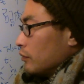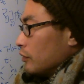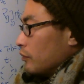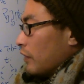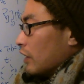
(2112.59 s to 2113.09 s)

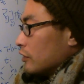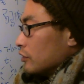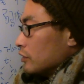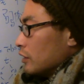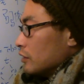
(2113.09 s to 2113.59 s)

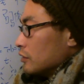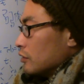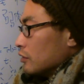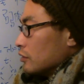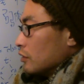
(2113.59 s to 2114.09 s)
Velocity is
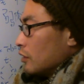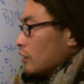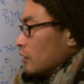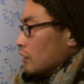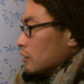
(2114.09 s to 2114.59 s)
just
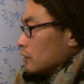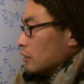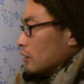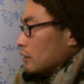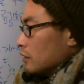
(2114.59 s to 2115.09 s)

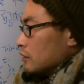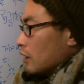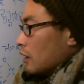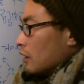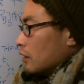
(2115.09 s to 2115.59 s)
this
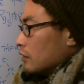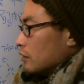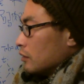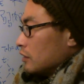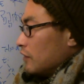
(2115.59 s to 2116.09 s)

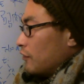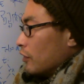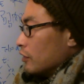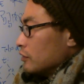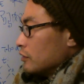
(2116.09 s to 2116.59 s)

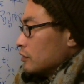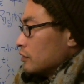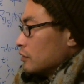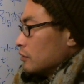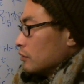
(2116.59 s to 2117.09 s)

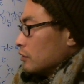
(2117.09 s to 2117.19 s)
difference,